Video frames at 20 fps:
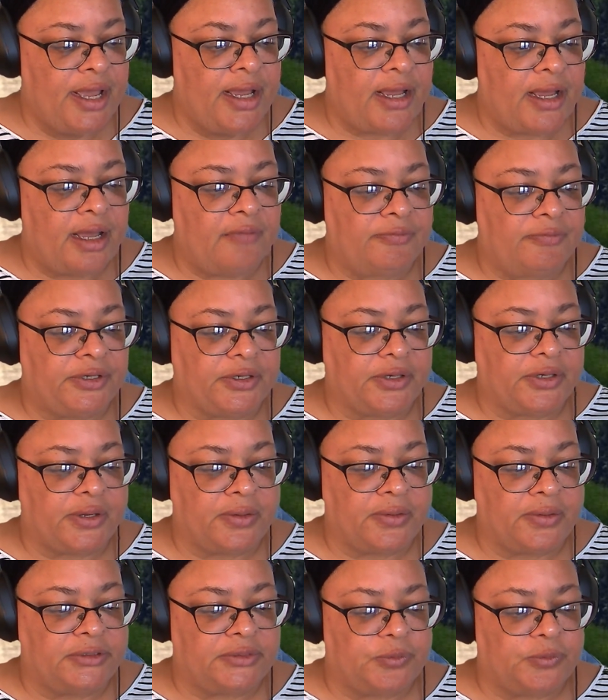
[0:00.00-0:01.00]
of the
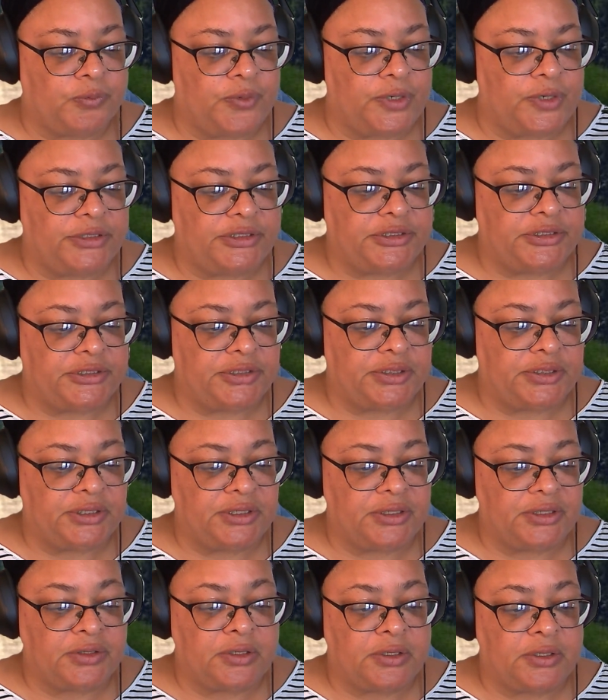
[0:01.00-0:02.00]
coast, which
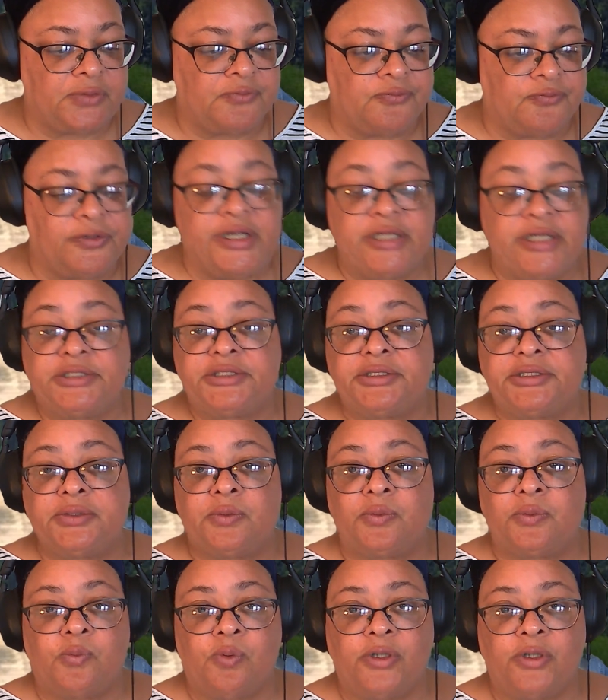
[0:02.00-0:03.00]
could reach
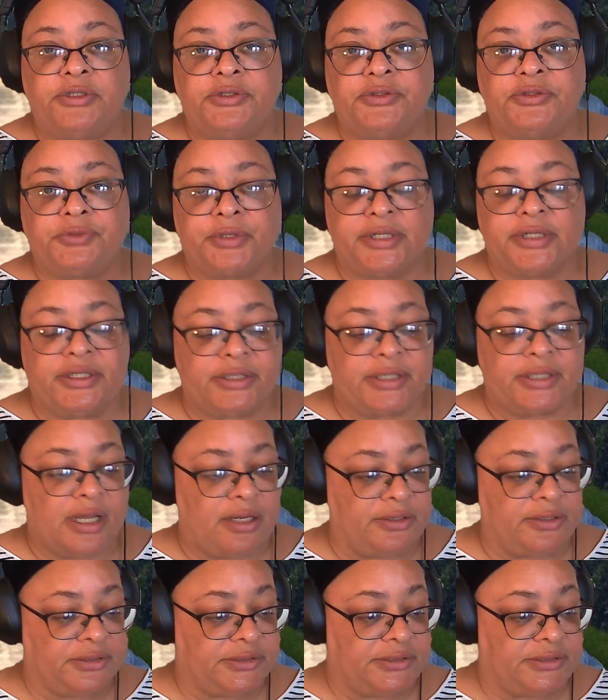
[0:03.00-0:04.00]
$1 trillion.
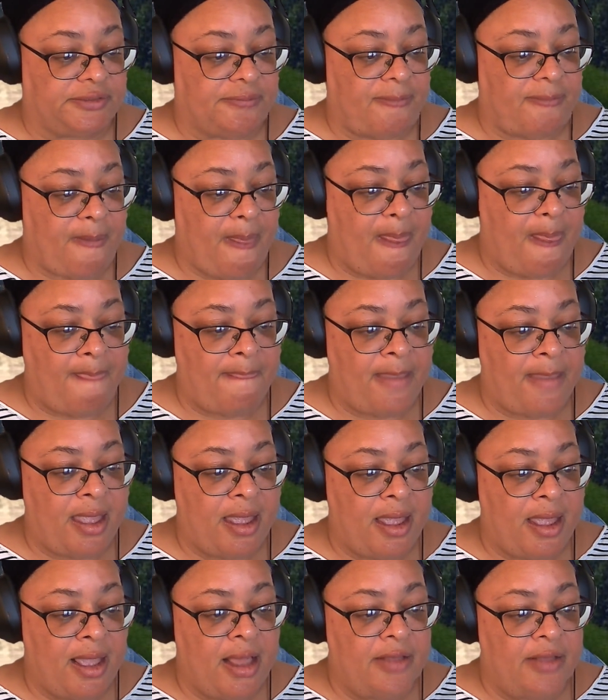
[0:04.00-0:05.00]
The
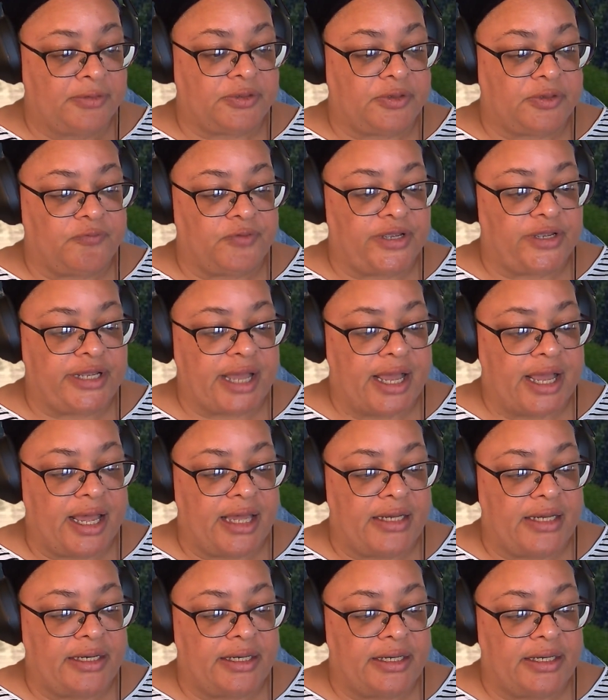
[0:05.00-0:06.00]

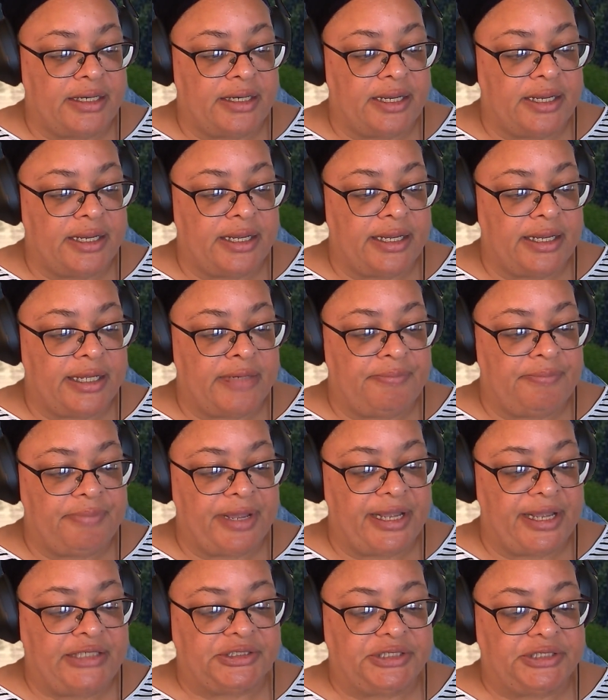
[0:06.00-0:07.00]
Riyadh and
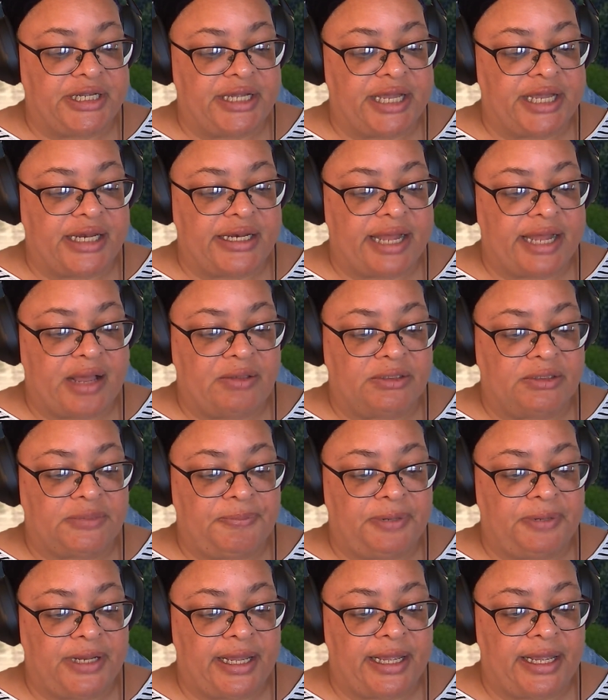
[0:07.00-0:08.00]
Beijing announced
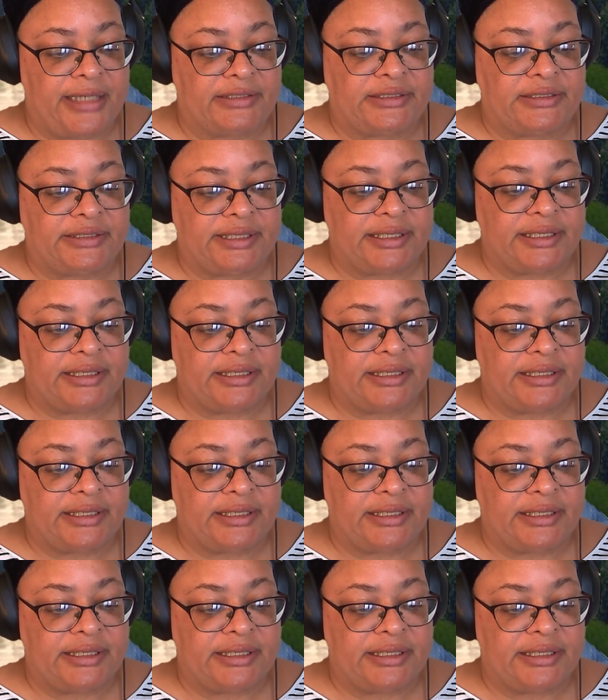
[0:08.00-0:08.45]
plans